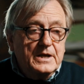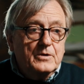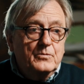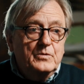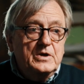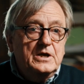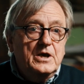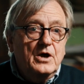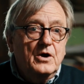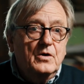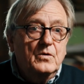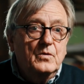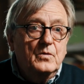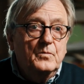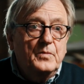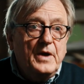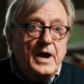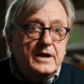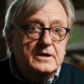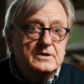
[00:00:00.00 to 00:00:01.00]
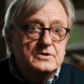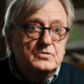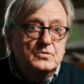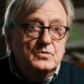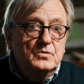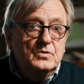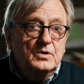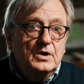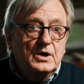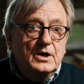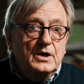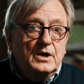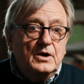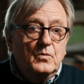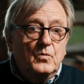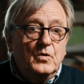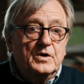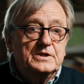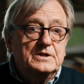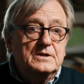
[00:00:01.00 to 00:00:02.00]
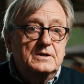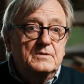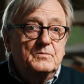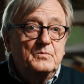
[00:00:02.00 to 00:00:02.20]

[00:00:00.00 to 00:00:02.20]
we go back to what